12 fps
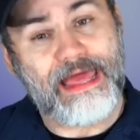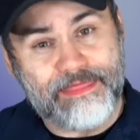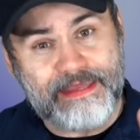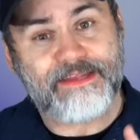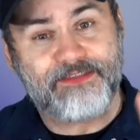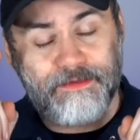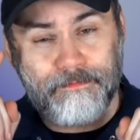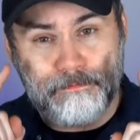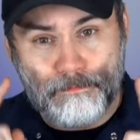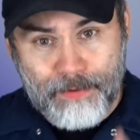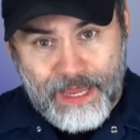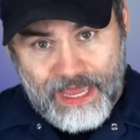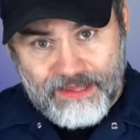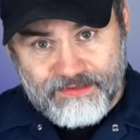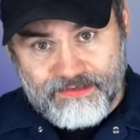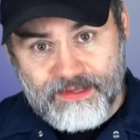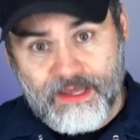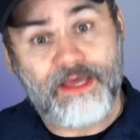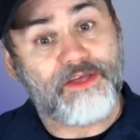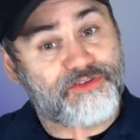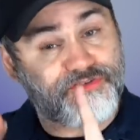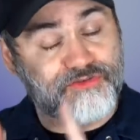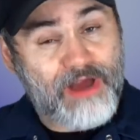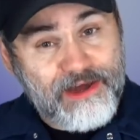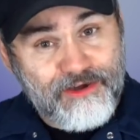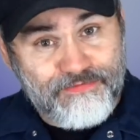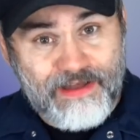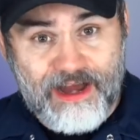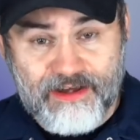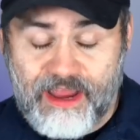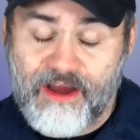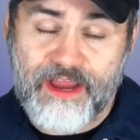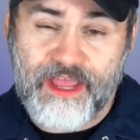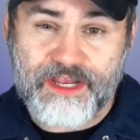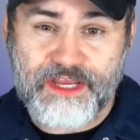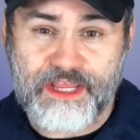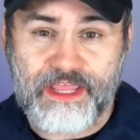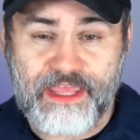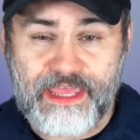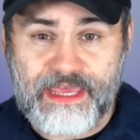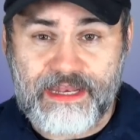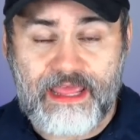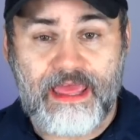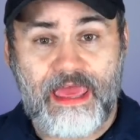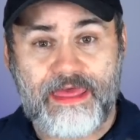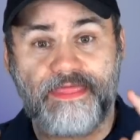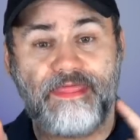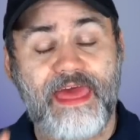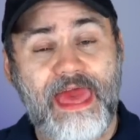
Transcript: I think it's the best striker fired carry gun you can get, and